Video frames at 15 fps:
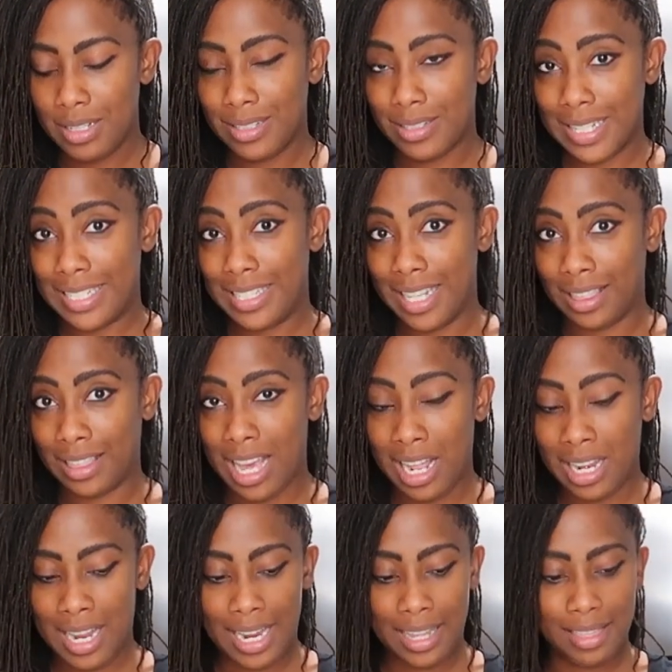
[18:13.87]
So I sit
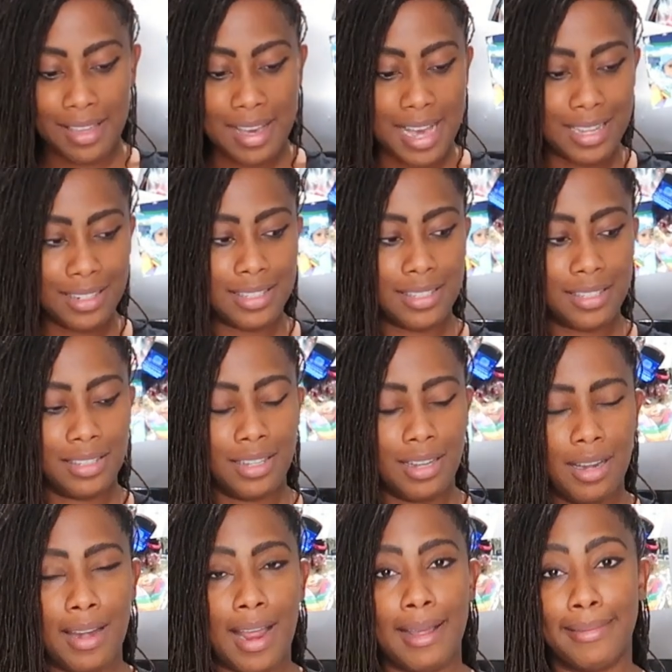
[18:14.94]
that like that,
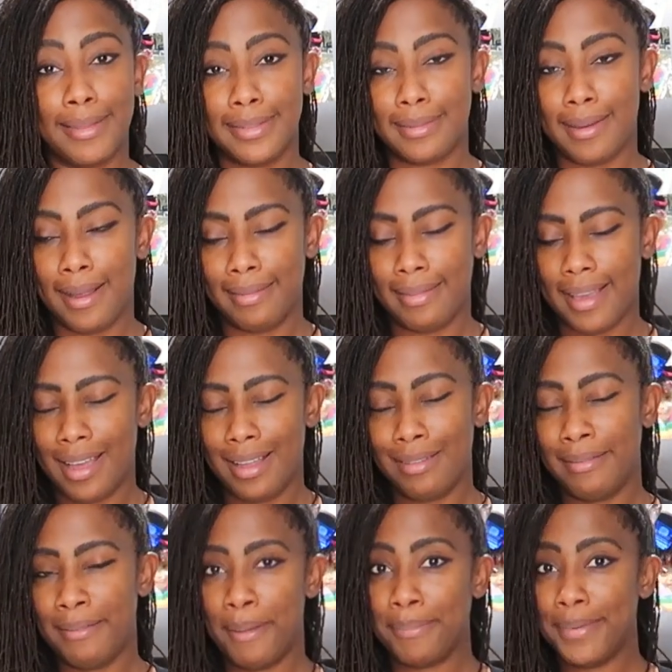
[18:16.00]
like this, like that.
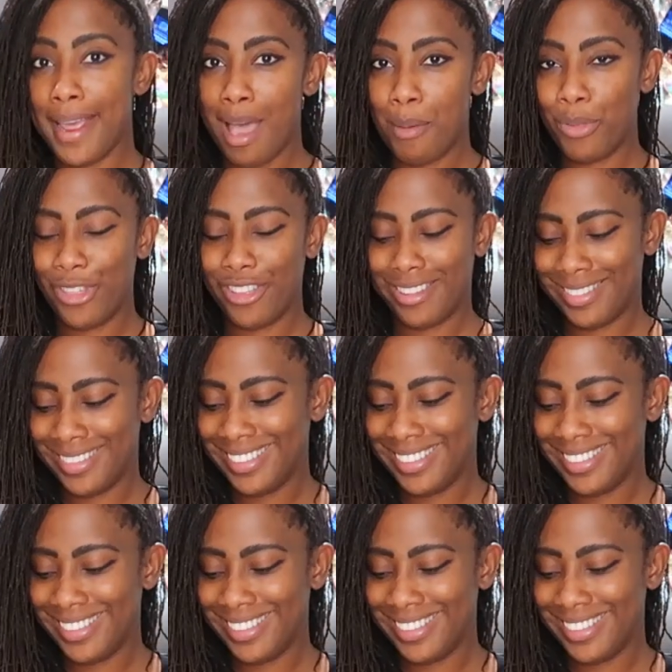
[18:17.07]
I'm Tabitha.